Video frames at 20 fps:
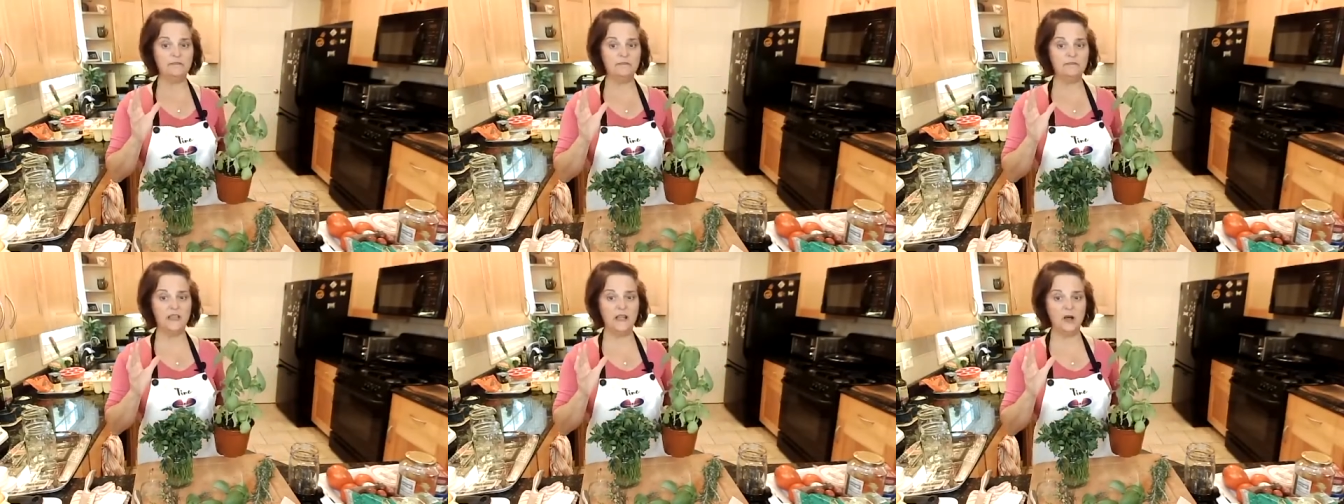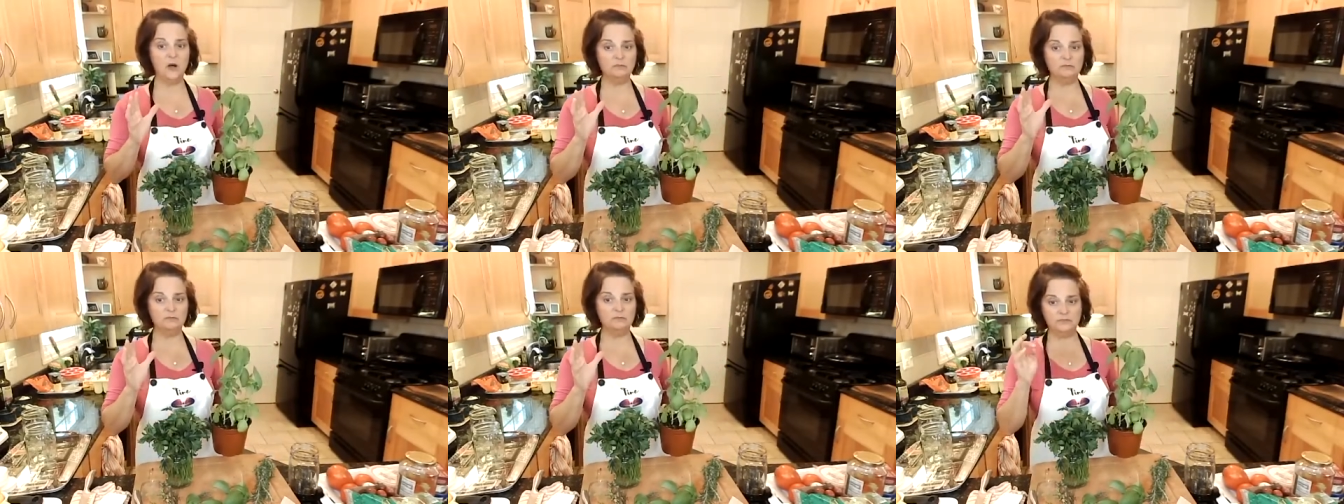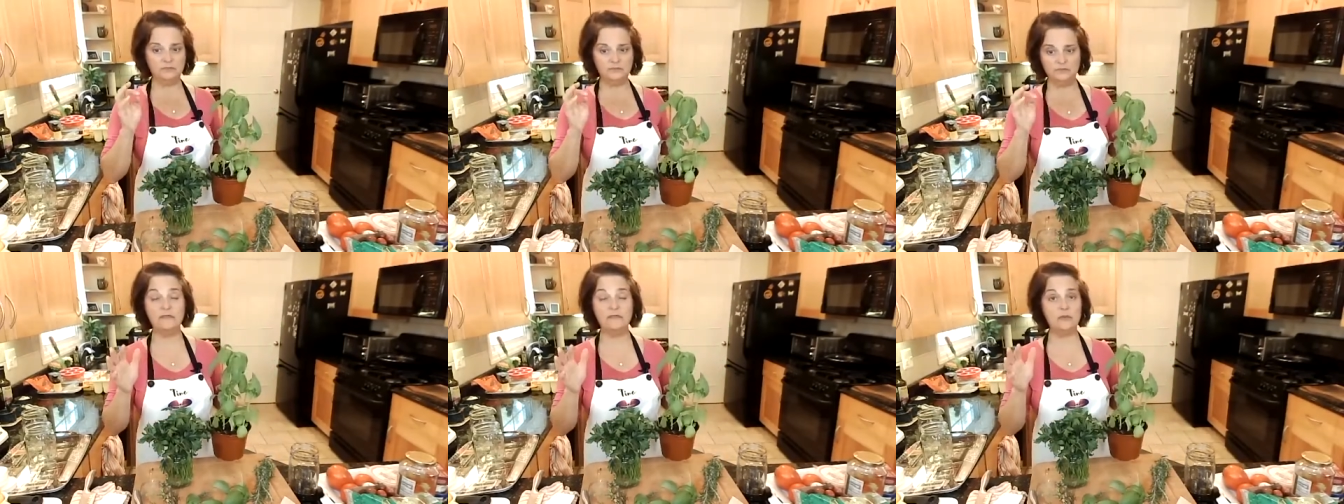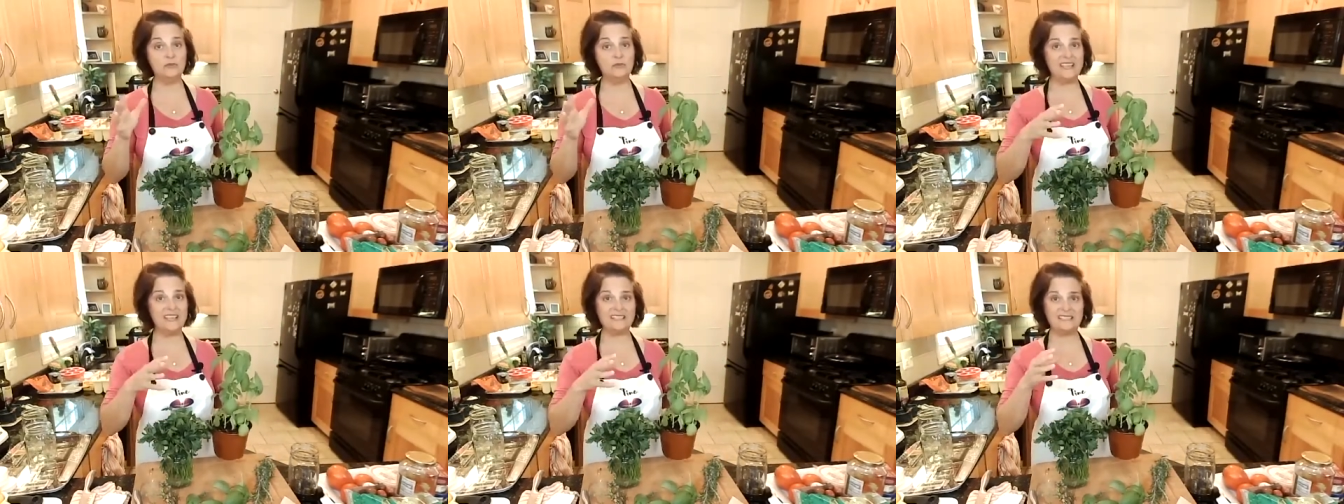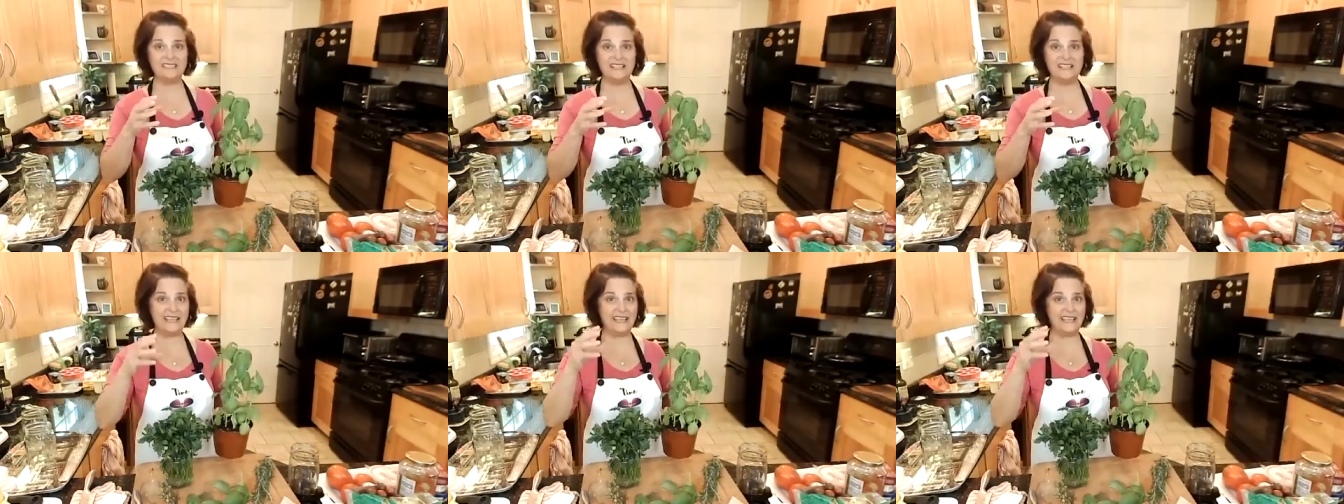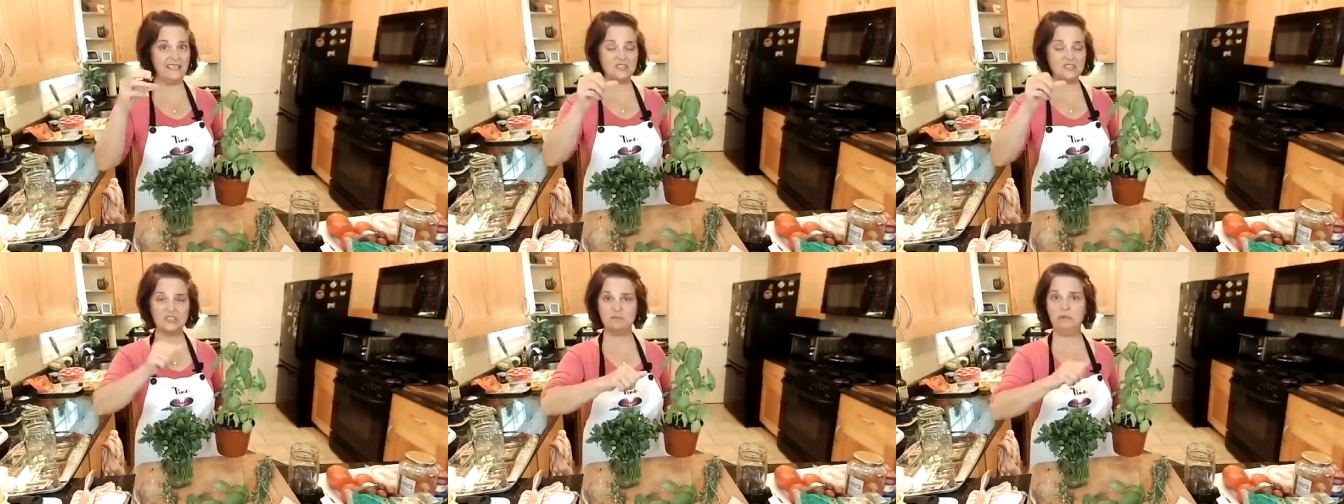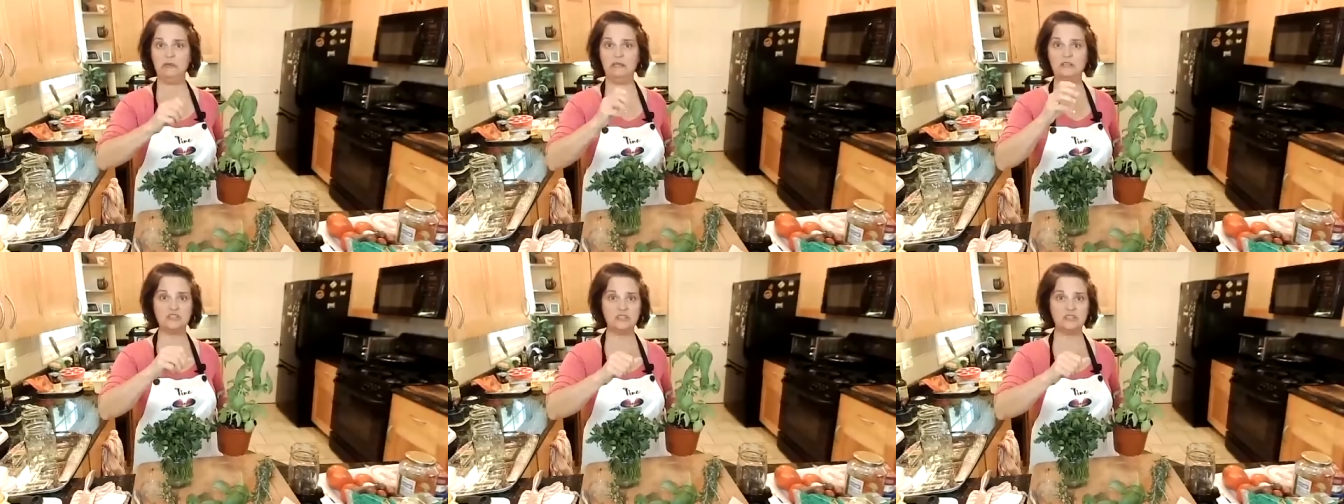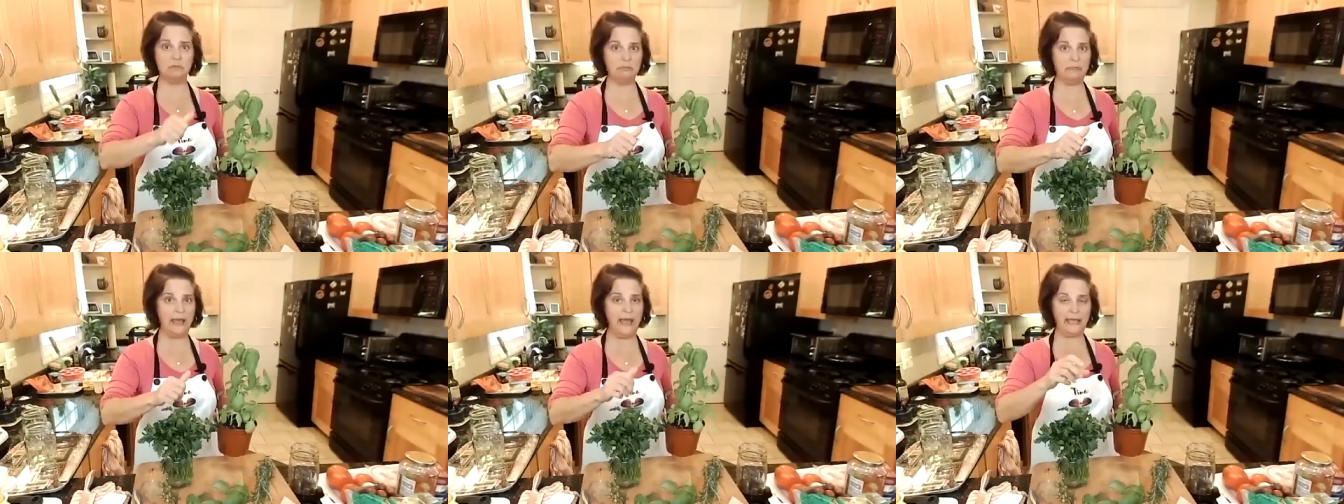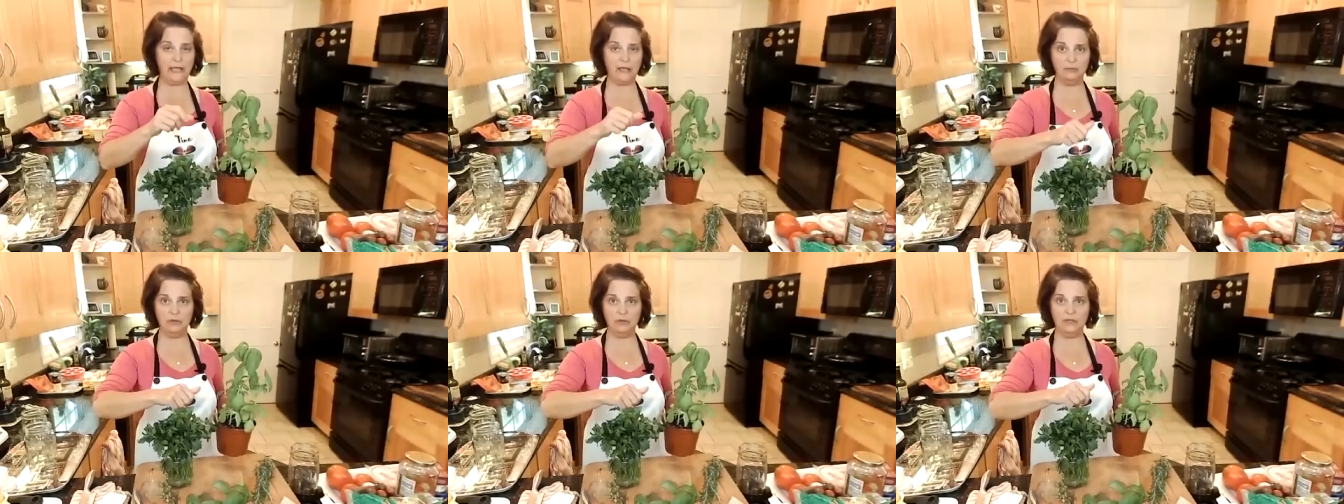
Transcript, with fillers: Now, if yours gets leggy, just pinch them back,